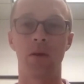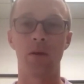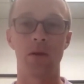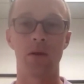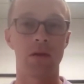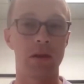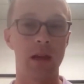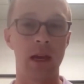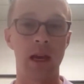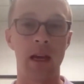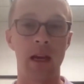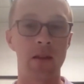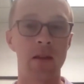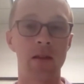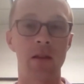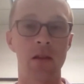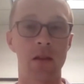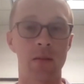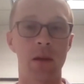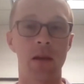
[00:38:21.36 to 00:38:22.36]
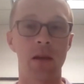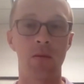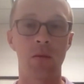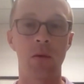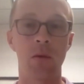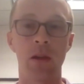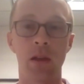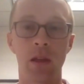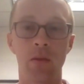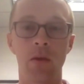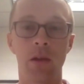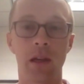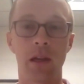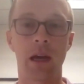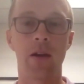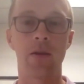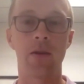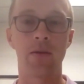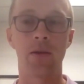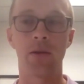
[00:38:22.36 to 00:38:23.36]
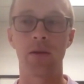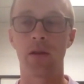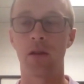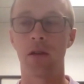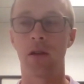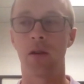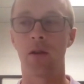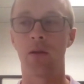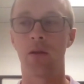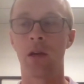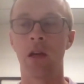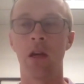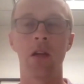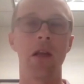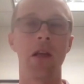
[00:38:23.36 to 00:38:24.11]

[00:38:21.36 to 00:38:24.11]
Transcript: the most. Hey, this has been really, really helpful to know.